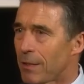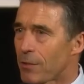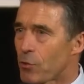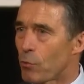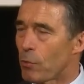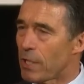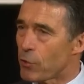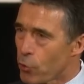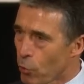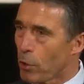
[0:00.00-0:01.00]
to
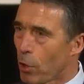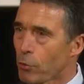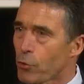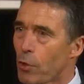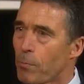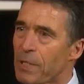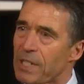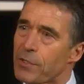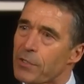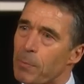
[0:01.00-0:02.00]
ensure long-term
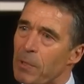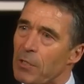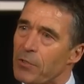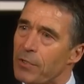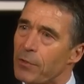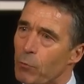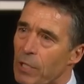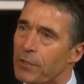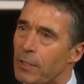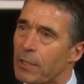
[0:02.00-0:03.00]
peace and stability in the
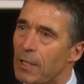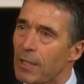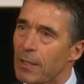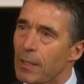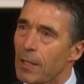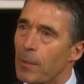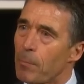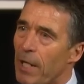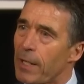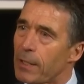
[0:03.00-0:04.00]
region
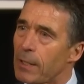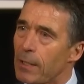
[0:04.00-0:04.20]
by